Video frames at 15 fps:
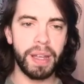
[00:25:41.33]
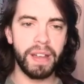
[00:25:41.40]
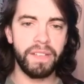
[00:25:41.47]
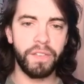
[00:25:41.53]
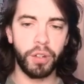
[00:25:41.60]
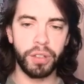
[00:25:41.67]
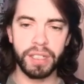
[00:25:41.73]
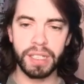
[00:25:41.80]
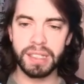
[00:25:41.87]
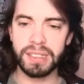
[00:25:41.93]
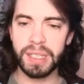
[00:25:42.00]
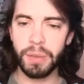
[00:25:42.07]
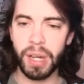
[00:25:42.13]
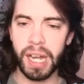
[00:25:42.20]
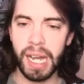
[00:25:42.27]
of fun and see
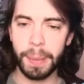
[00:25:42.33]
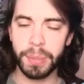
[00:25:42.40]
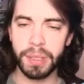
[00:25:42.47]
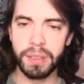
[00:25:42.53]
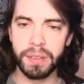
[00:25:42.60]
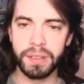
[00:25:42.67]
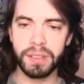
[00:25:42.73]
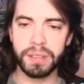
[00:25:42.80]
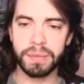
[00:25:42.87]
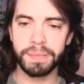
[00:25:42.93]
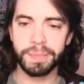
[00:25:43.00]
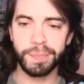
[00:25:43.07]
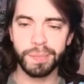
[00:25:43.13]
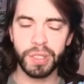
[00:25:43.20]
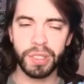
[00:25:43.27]
what happens.
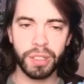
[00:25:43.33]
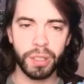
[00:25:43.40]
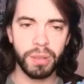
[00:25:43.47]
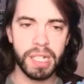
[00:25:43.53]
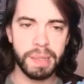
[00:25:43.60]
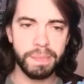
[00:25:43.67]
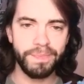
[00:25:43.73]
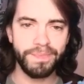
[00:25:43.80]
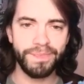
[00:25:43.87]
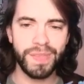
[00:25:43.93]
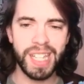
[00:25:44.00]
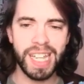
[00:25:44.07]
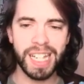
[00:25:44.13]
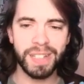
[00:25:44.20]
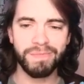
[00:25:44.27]
So,
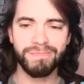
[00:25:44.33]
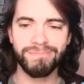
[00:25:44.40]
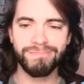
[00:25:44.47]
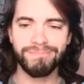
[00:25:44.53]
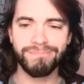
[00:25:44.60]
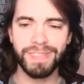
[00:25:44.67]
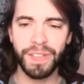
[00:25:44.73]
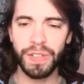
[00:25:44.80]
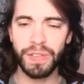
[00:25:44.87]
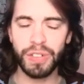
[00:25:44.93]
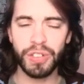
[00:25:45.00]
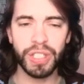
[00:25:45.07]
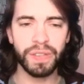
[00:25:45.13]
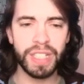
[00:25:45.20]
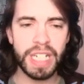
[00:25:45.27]
yeah, if you
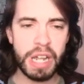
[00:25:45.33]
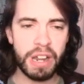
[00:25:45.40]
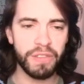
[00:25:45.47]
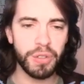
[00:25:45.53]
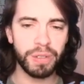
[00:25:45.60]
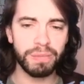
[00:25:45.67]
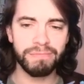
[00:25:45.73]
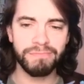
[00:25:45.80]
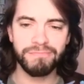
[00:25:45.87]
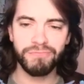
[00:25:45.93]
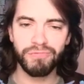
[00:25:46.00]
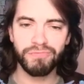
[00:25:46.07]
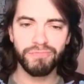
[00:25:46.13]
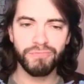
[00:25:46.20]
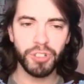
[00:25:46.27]
enjoyed the video, everyone,
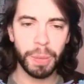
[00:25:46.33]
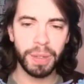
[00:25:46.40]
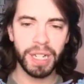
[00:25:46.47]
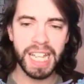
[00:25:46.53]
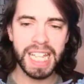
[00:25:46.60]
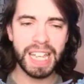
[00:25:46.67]
drop a like.